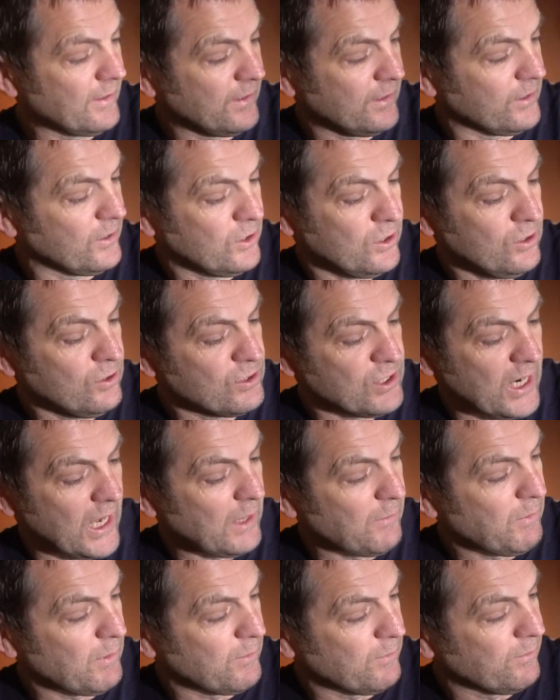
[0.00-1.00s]
Huge
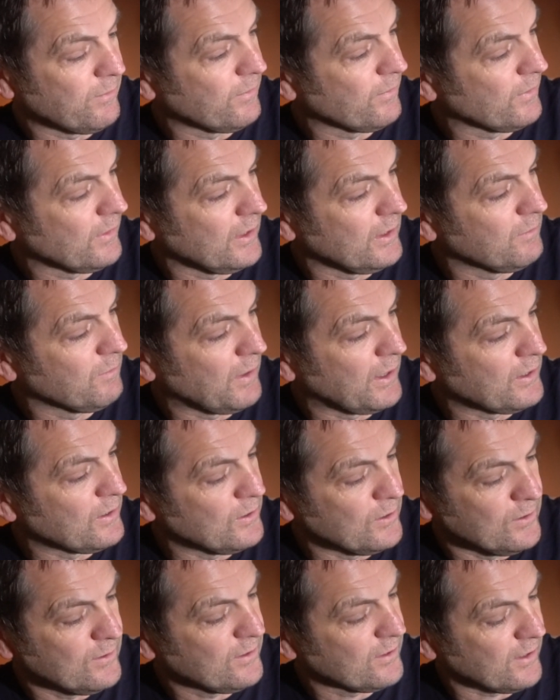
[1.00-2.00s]
album in my
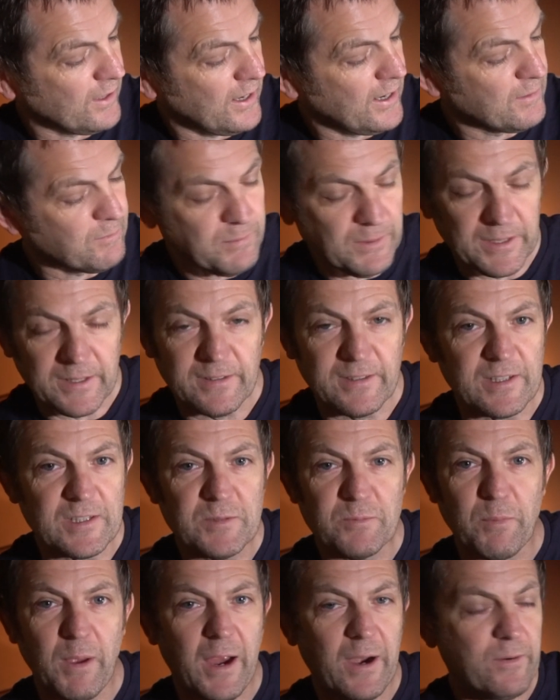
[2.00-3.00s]
youth. I played this
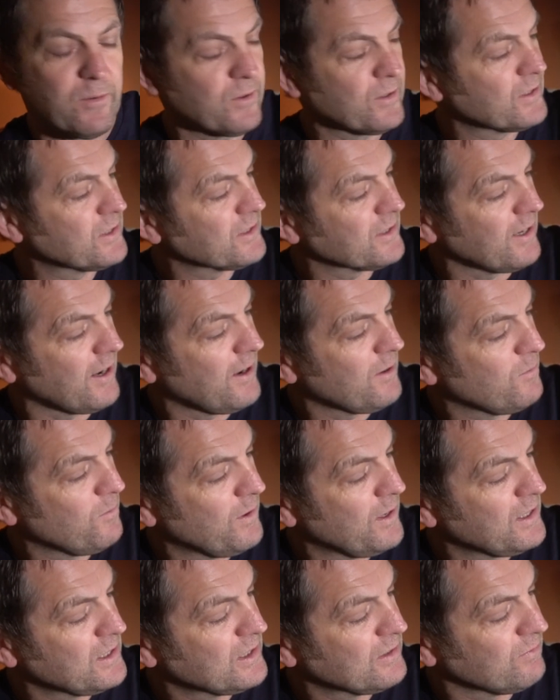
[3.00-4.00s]
backwards,
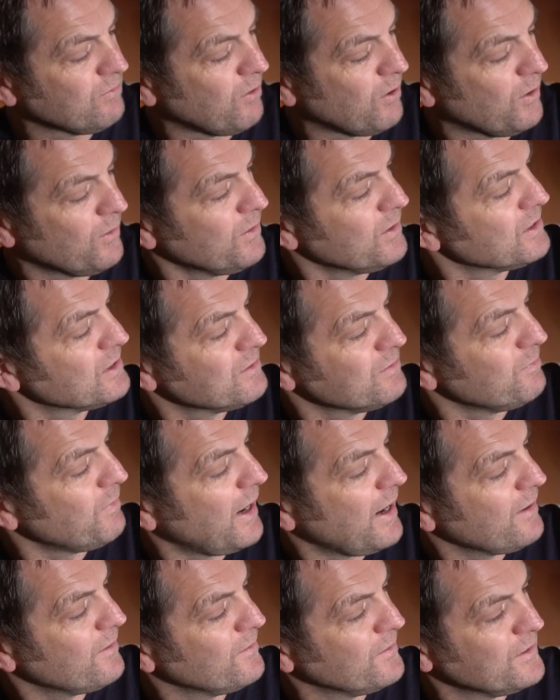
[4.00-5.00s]
sideways, forwards,
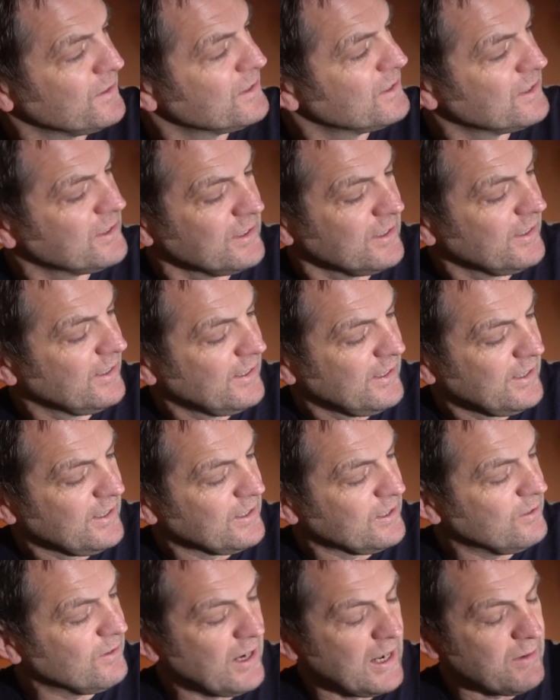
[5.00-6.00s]
backwards.
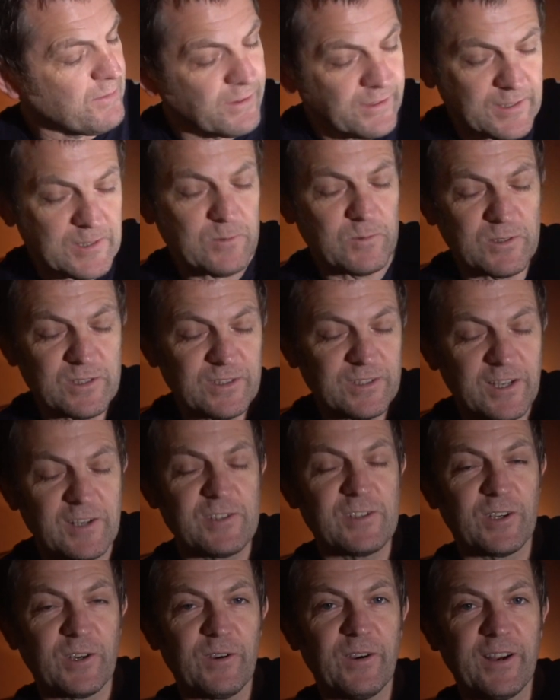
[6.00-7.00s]
You name it. This was
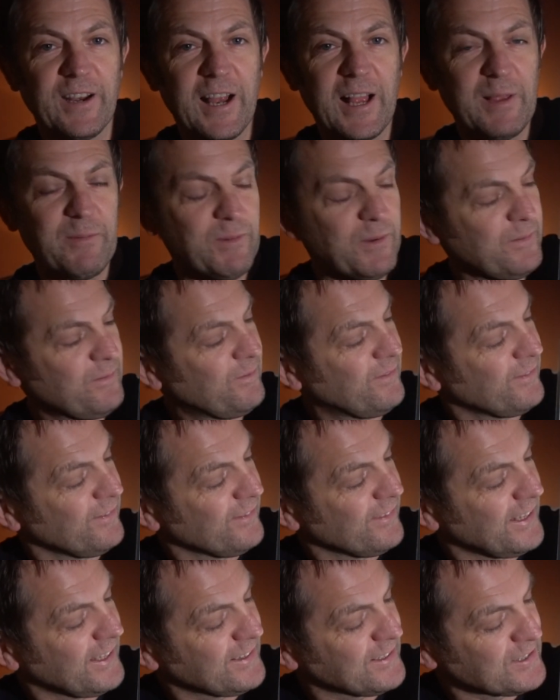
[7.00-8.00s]
such a great album
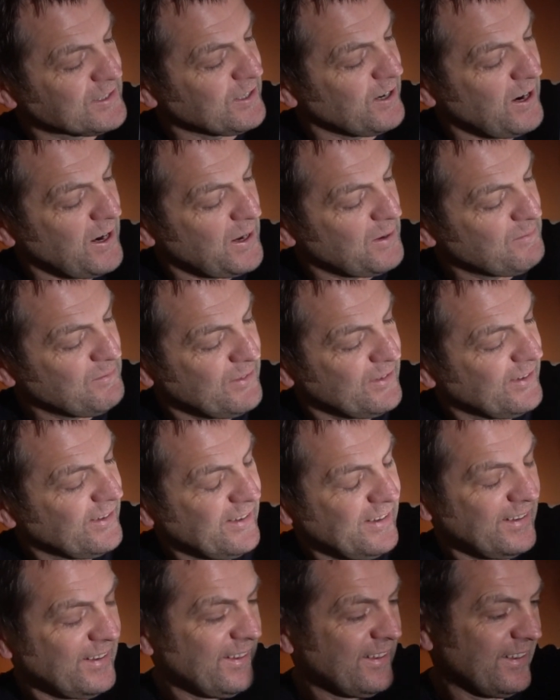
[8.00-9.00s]
at the time,
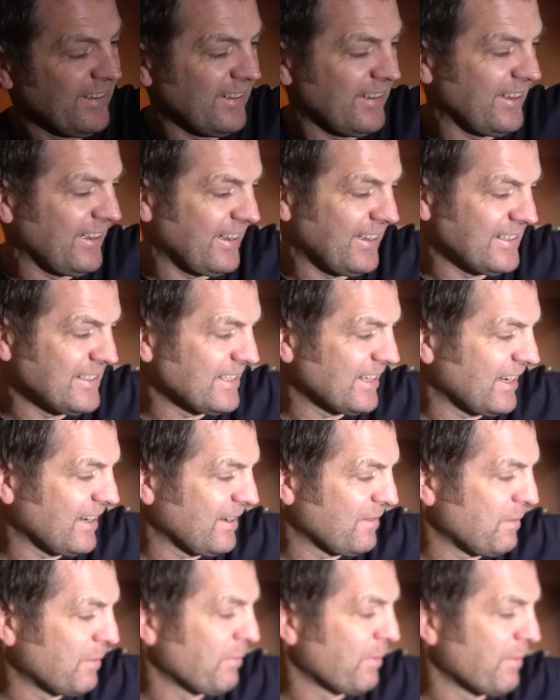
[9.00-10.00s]
and I
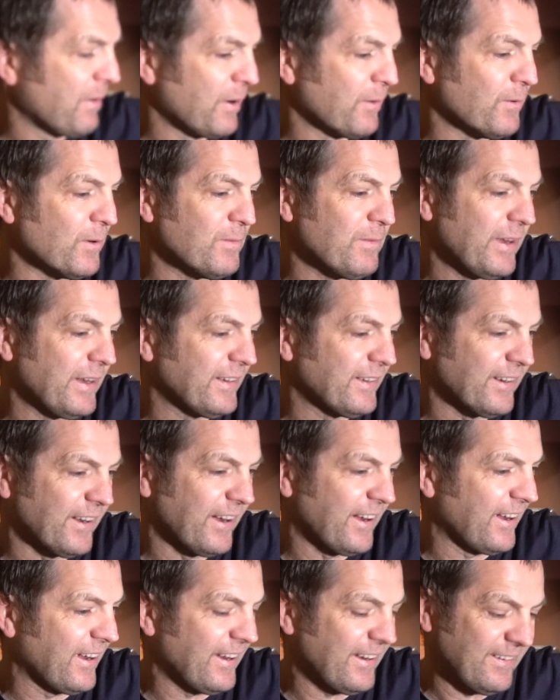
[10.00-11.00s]
remember my roommate
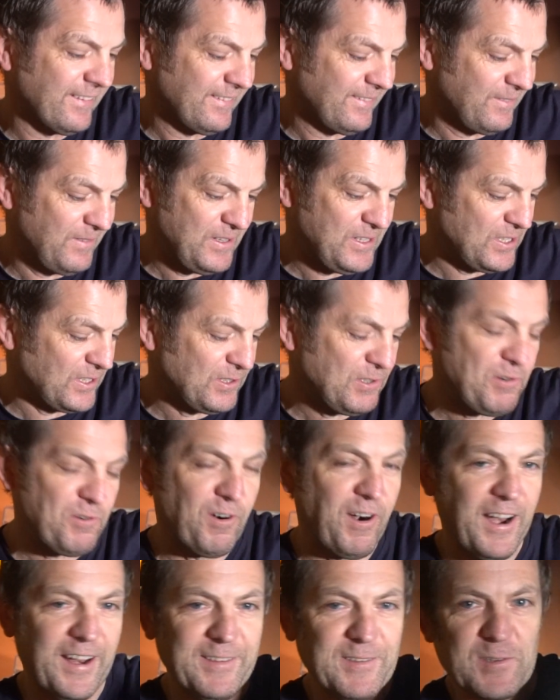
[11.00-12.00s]
and we just
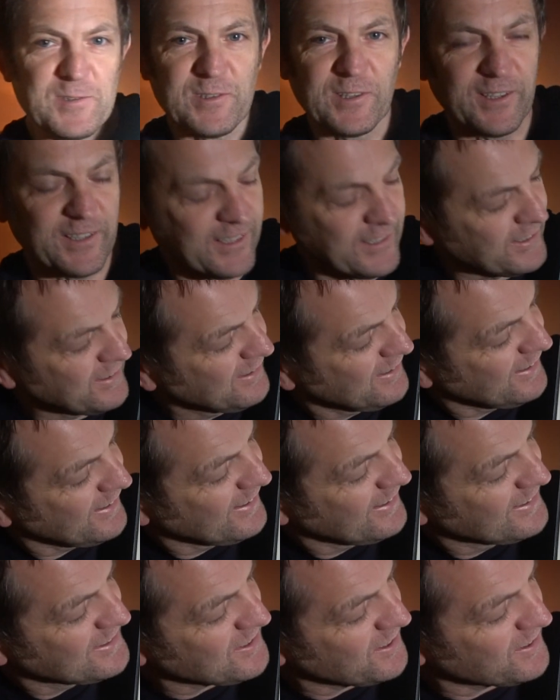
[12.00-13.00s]
cranked this on
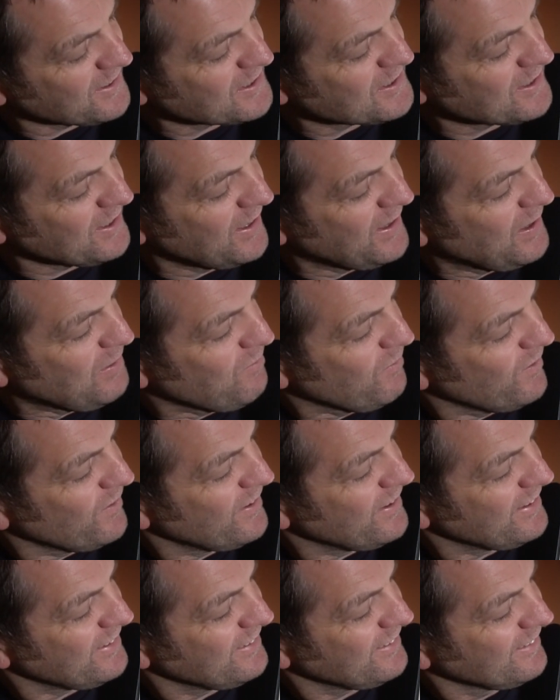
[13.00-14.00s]
a Sunday
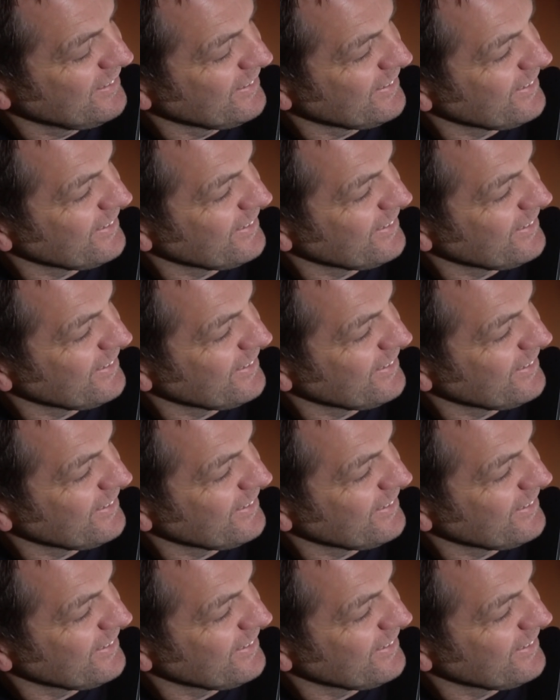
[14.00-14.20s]
morning.